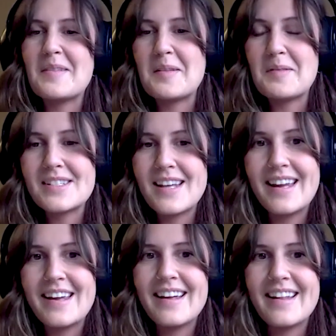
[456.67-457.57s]
so there was
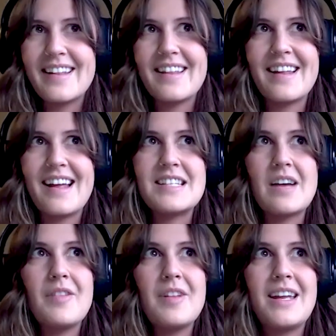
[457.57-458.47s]
like, it
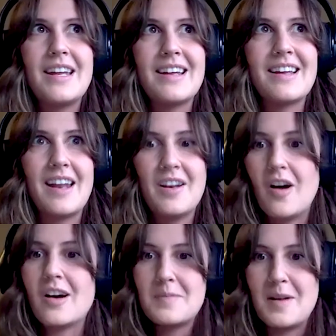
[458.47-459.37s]
definitely kind of
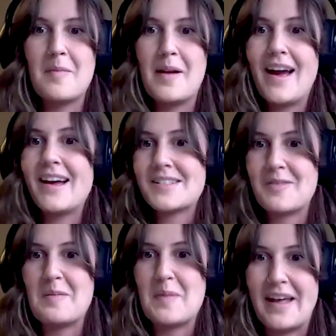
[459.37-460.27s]
knocked me on my ass
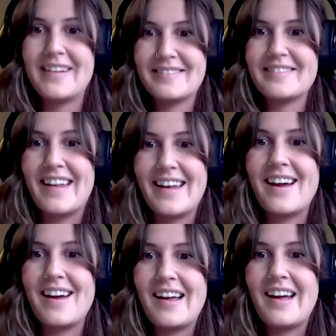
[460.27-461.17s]
for a bit.
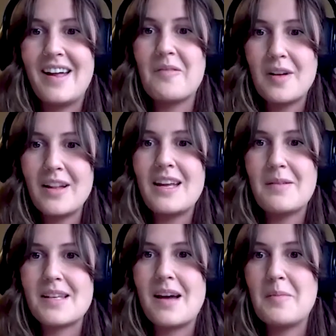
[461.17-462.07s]
Like I, it
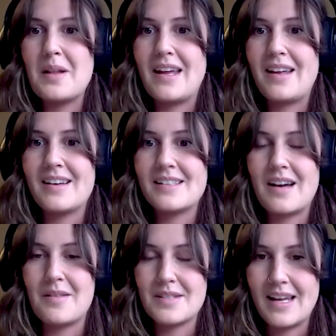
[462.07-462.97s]
really was humbling
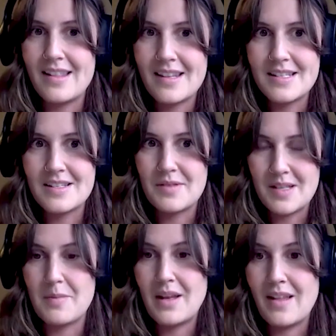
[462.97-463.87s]
because I was like, this is
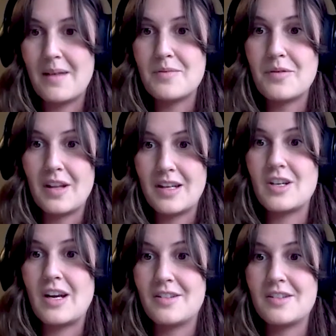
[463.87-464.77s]
something that I'm really
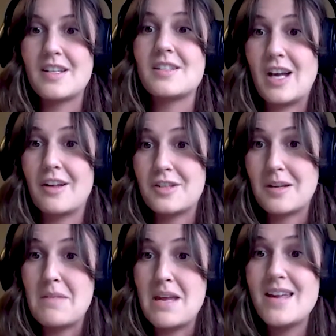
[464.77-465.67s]
challenge that's
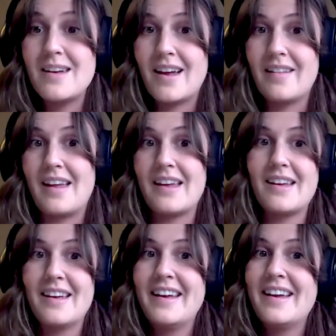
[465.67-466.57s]
challenging me and
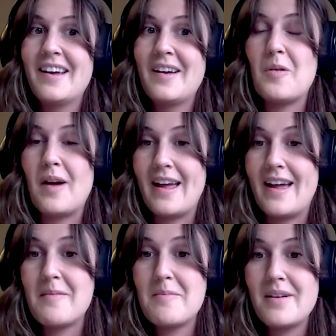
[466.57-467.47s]
like who I
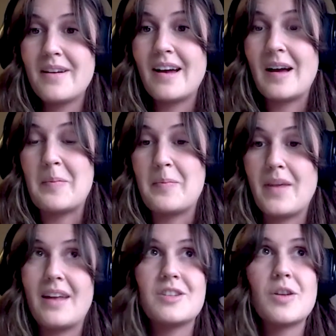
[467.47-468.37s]
am.
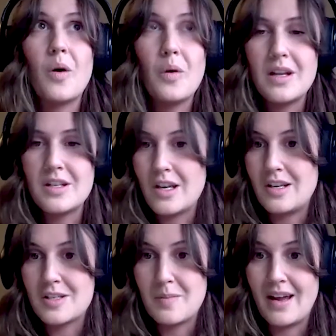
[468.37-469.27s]
Um, and it totally
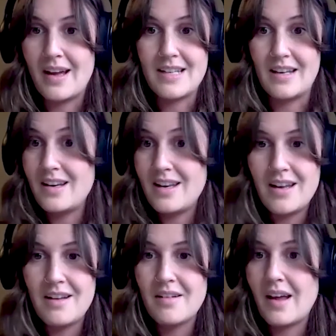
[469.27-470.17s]
changed my
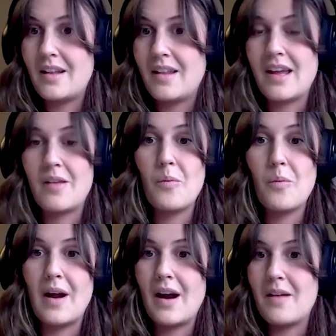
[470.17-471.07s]
identity and like
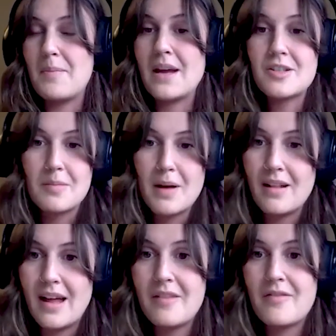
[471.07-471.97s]
where I pictured
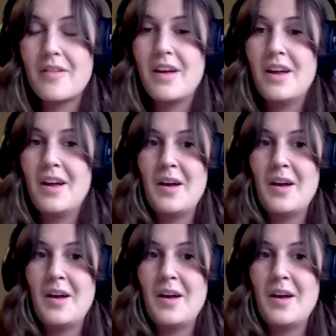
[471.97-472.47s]
my life,